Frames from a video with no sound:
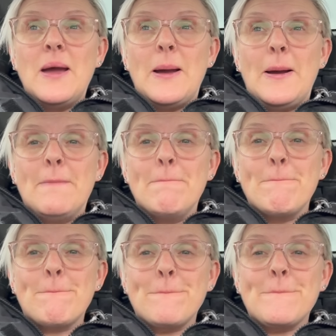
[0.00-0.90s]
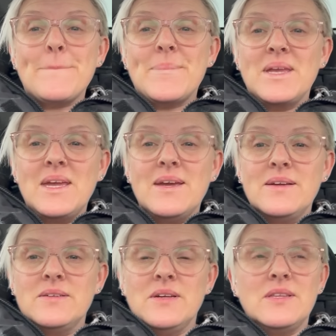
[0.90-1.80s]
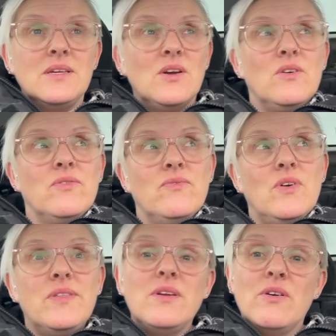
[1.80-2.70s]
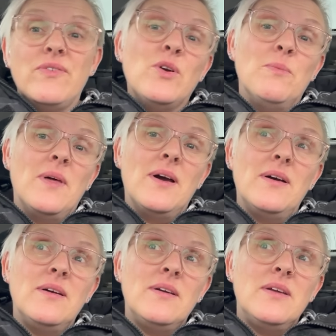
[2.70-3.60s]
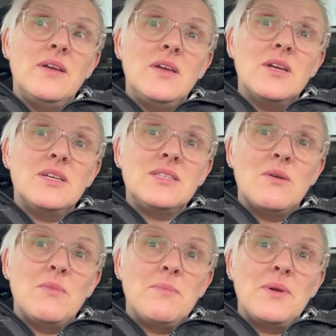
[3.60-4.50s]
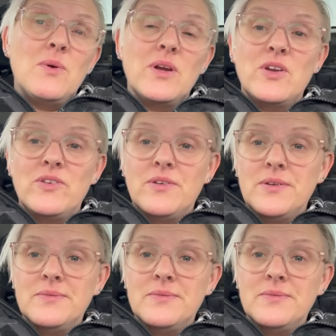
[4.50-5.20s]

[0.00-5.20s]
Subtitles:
But yeah, I think I'll film that, because that might be quite good.